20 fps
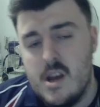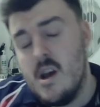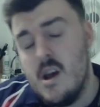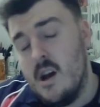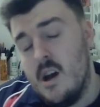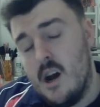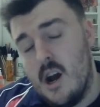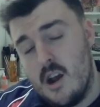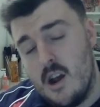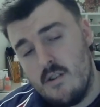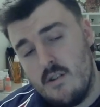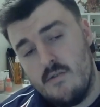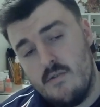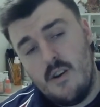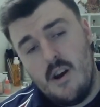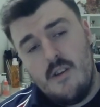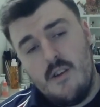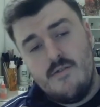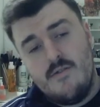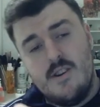
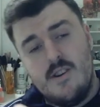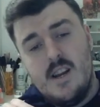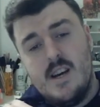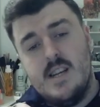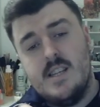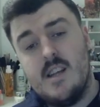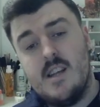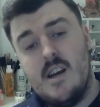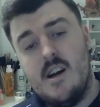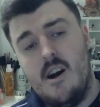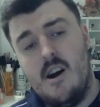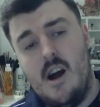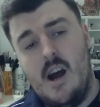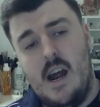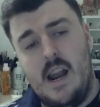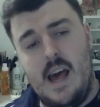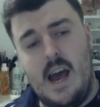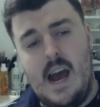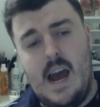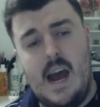I've realised are
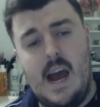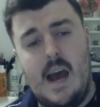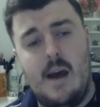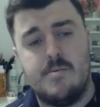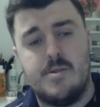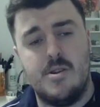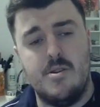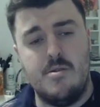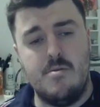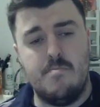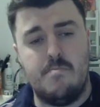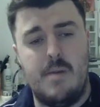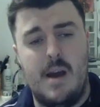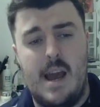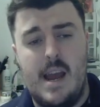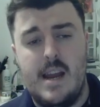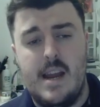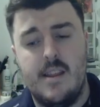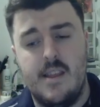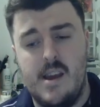an absolute
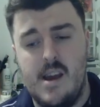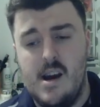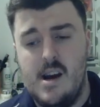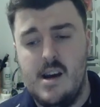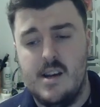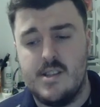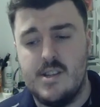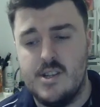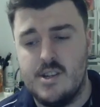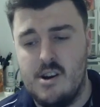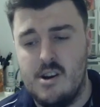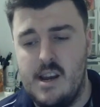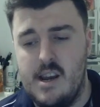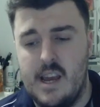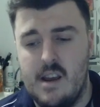pain in the ass to try and get